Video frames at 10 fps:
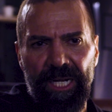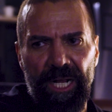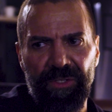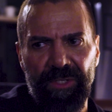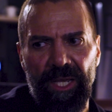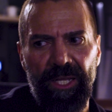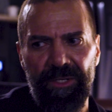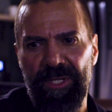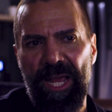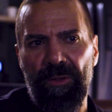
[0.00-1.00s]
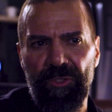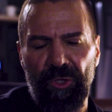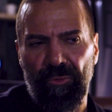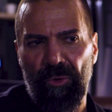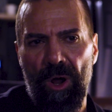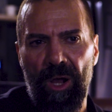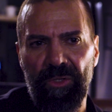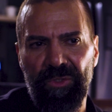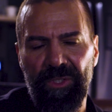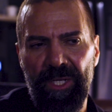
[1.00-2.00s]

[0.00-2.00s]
And I said, yeah, there's a cross.